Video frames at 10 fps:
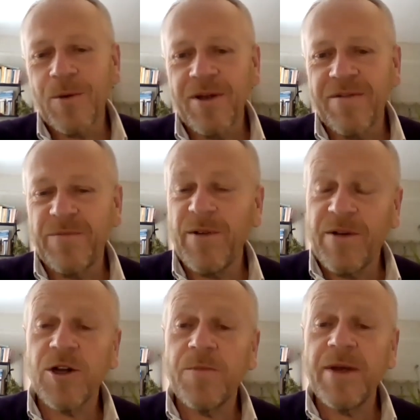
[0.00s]
we've
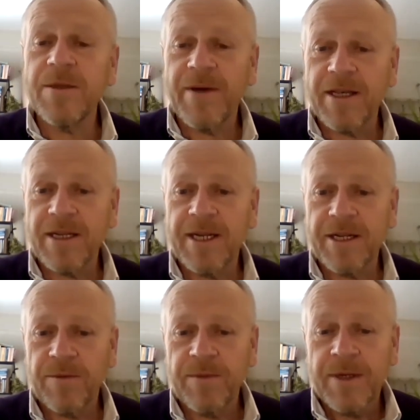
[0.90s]
heard a bit about the
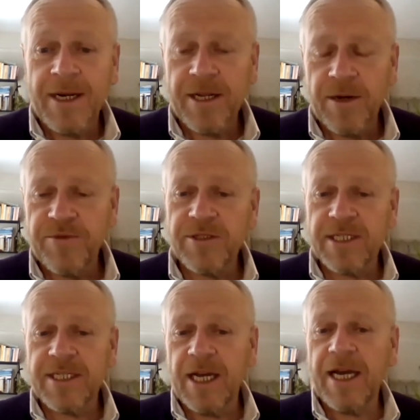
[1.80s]
legal
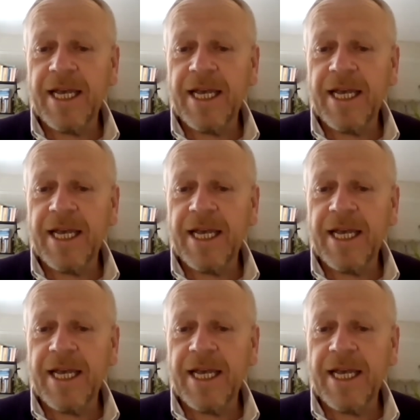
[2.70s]
process.